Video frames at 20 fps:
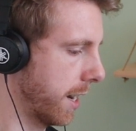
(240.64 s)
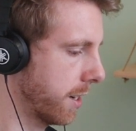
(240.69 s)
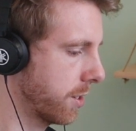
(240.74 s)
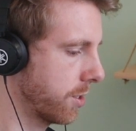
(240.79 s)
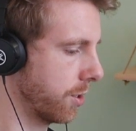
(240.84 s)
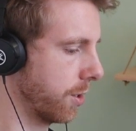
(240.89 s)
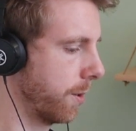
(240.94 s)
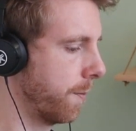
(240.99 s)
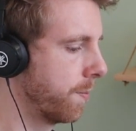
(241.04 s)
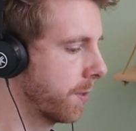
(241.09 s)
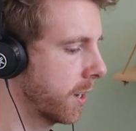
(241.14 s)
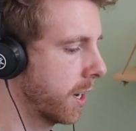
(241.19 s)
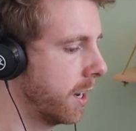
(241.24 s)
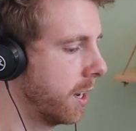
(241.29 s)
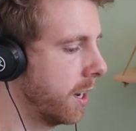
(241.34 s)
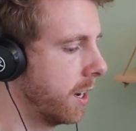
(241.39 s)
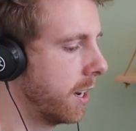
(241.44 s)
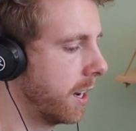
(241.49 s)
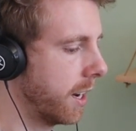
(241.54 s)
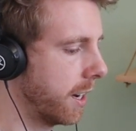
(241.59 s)
back to.
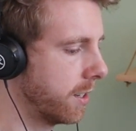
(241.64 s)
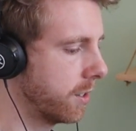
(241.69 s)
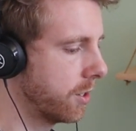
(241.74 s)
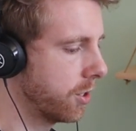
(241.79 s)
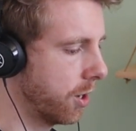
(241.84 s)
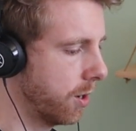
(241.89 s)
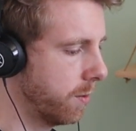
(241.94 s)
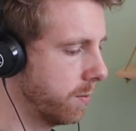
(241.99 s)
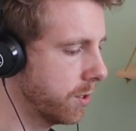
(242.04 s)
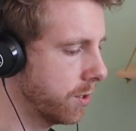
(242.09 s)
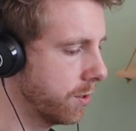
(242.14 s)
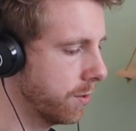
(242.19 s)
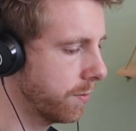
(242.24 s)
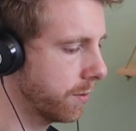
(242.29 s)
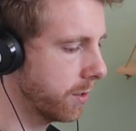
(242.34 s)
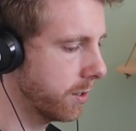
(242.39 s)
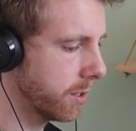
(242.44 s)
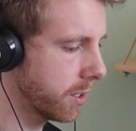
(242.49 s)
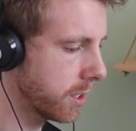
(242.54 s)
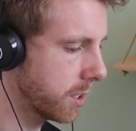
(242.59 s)
In terms
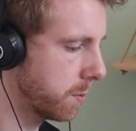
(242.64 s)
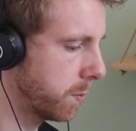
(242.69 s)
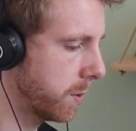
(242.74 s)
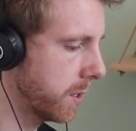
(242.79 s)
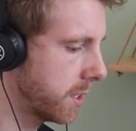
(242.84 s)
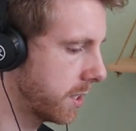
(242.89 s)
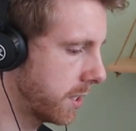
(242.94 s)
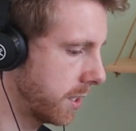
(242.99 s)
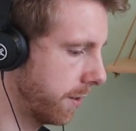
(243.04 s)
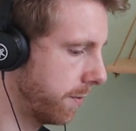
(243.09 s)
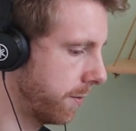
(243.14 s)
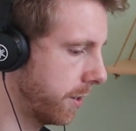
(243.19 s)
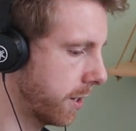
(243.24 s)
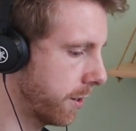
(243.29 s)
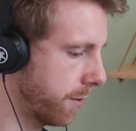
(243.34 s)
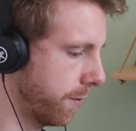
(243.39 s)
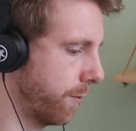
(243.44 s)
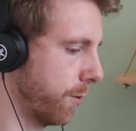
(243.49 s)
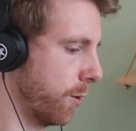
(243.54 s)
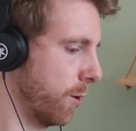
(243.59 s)
of the
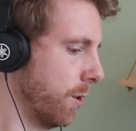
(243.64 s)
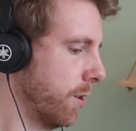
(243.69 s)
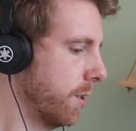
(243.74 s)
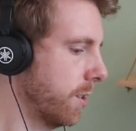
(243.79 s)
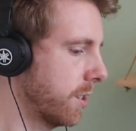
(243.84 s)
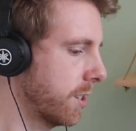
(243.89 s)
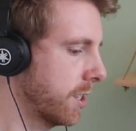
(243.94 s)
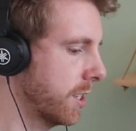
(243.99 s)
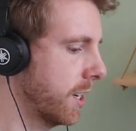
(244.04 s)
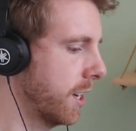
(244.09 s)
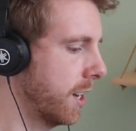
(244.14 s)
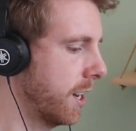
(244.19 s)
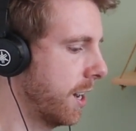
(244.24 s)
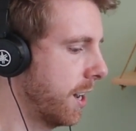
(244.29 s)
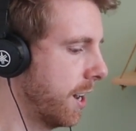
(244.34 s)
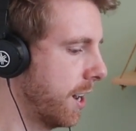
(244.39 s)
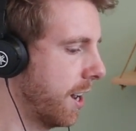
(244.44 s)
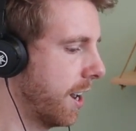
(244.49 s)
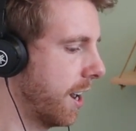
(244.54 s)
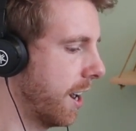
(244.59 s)
specific foods,
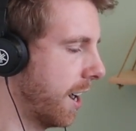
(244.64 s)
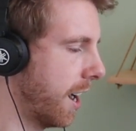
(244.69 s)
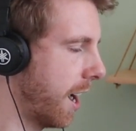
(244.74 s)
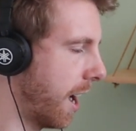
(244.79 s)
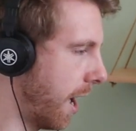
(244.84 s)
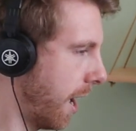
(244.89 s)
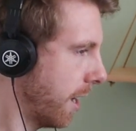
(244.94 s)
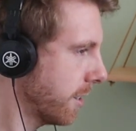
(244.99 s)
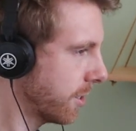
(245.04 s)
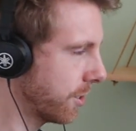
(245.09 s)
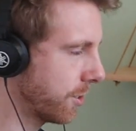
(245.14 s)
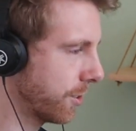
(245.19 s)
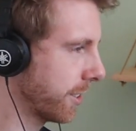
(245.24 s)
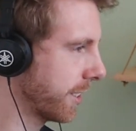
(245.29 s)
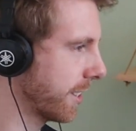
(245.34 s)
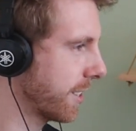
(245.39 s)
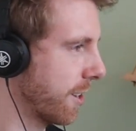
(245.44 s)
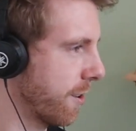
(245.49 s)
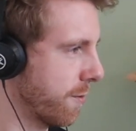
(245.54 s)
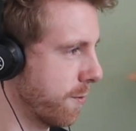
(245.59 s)
hard to do
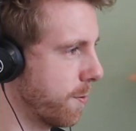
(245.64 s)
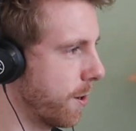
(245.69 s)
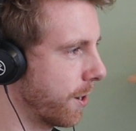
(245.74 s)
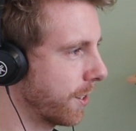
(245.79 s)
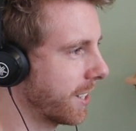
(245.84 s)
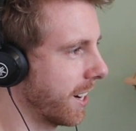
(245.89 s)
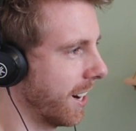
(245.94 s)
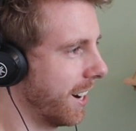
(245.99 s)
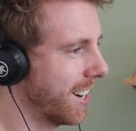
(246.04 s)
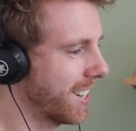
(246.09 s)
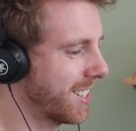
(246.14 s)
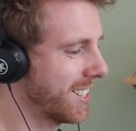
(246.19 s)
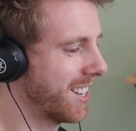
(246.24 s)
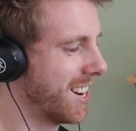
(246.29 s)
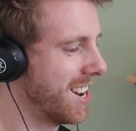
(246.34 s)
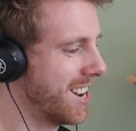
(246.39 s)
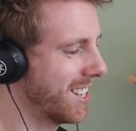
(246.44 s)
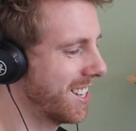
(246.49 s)
this over podcast.